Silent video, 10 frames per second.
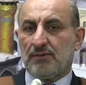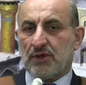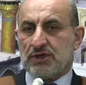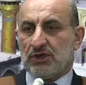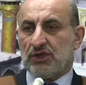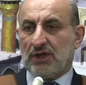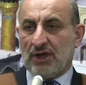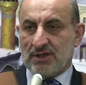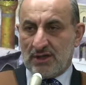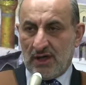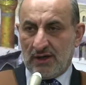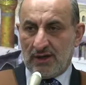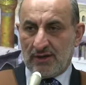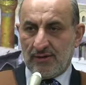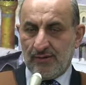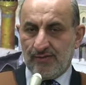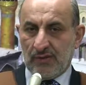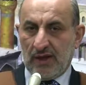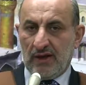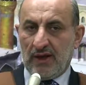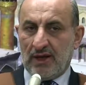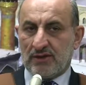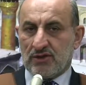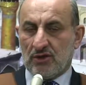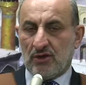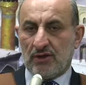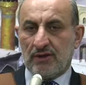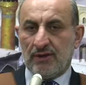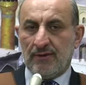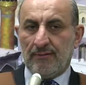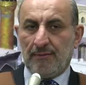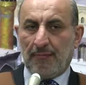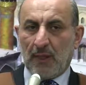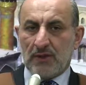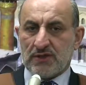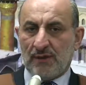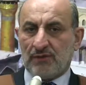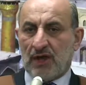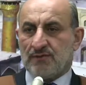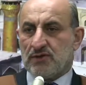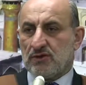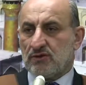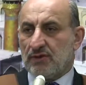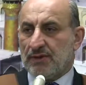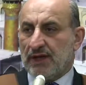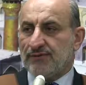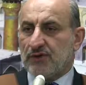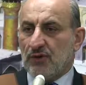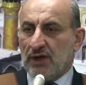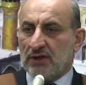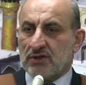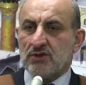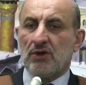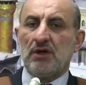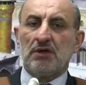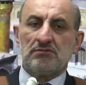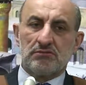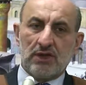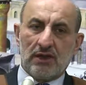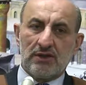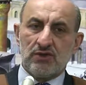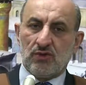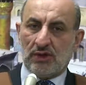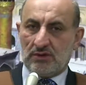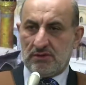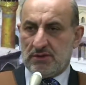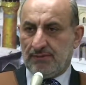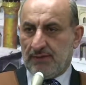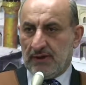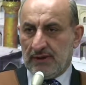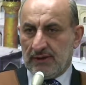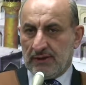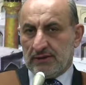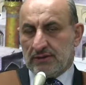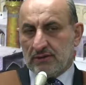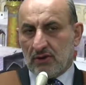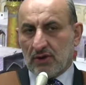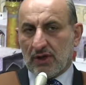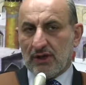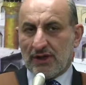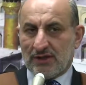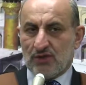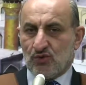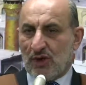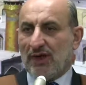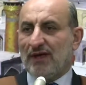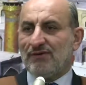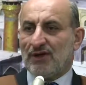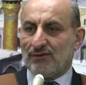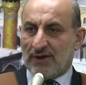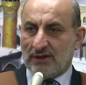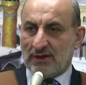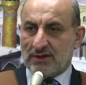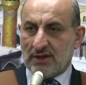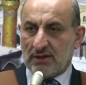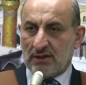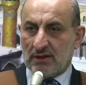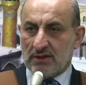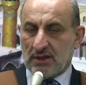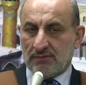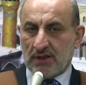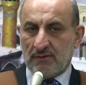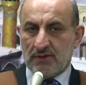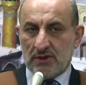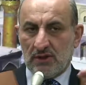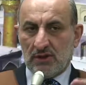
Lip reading: position is higher, and so on. Sometimes we believe Tawheed is only God is one, simply, okay, that is one level of understanding. Sometimes